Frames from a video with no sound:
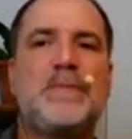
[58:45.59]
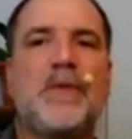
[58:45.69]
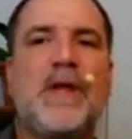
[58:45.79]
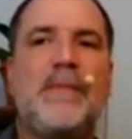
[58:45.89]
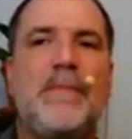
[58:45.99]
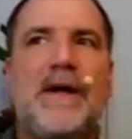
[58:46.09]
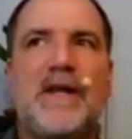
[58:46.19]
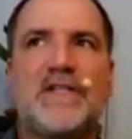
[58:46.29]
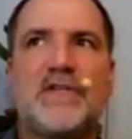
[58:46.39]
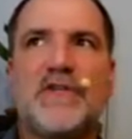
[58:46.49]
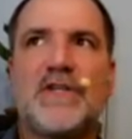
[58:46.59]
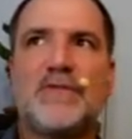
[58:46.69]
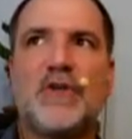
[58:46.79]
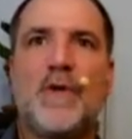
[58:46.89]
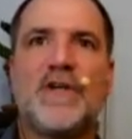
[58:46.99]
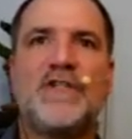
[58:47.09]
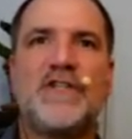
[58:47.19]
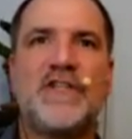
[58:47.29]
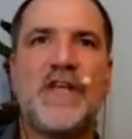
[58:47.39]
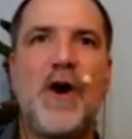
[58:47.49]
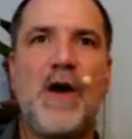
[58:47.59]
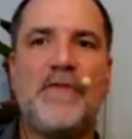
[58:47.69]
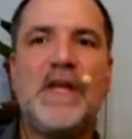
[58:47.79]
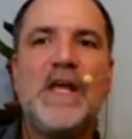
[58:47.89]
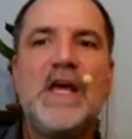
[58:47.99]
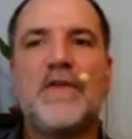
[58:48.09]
people up about necessary assumption questions is the